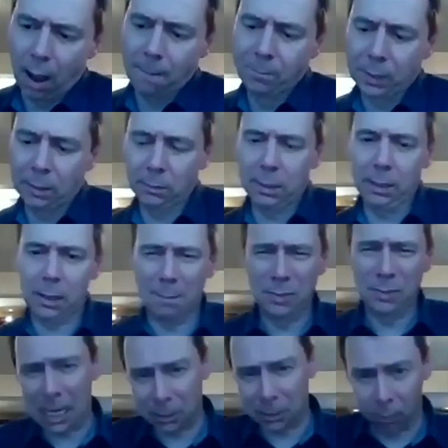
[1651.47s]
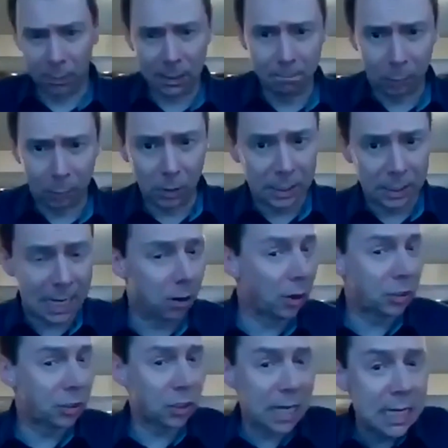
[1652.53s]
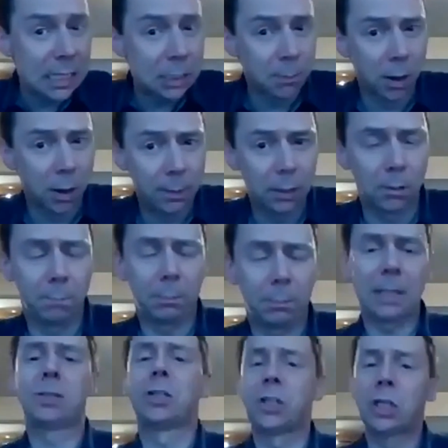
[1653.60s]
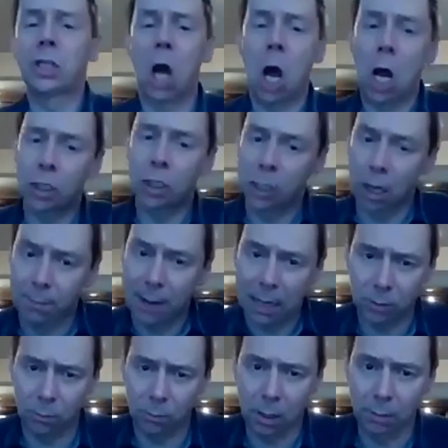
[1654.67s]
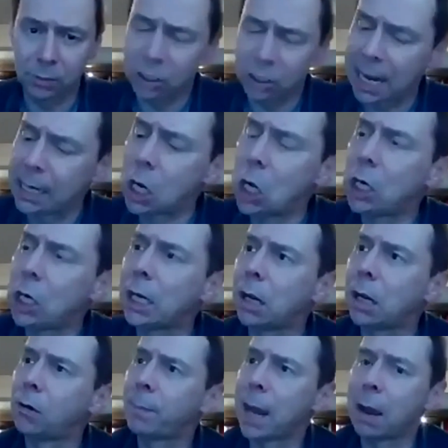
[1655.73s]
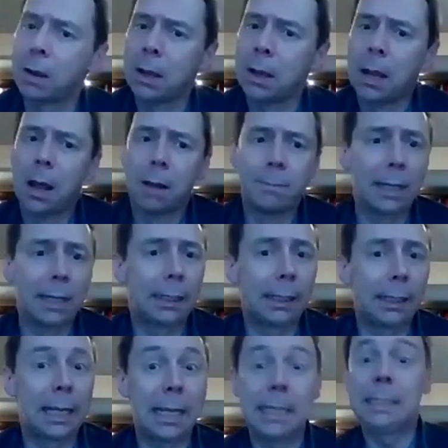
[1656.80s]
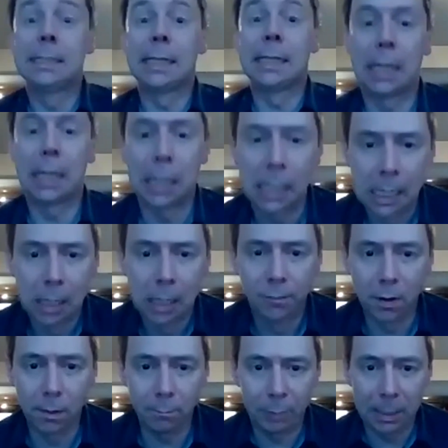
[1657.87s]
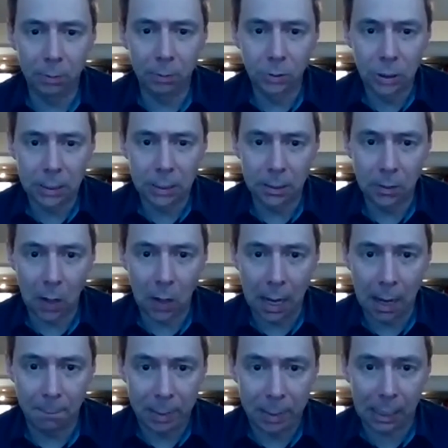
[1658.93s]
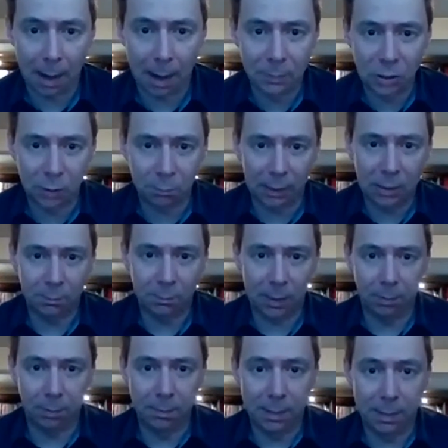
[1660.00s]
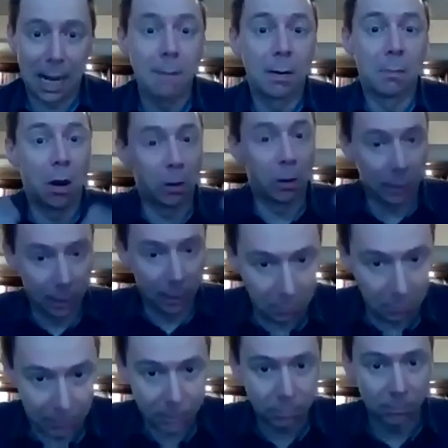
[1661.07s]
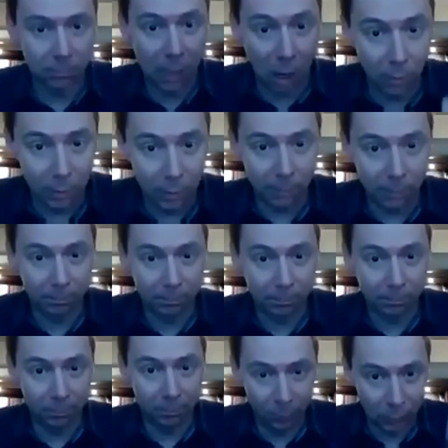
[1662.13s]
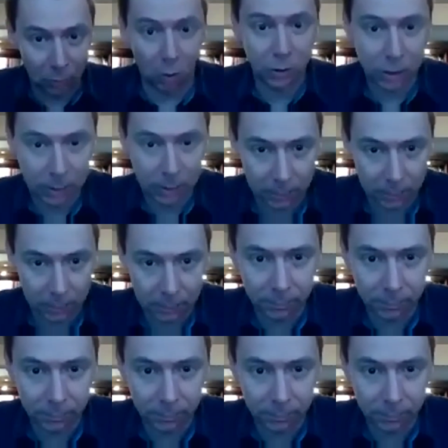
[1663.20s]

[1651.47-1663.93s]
income tax. Probably employers' NICs might be a good place to start, to go back to what I was saying earlier about making it easier for people to pick up displaced people in the labour market. I guess lower the cost of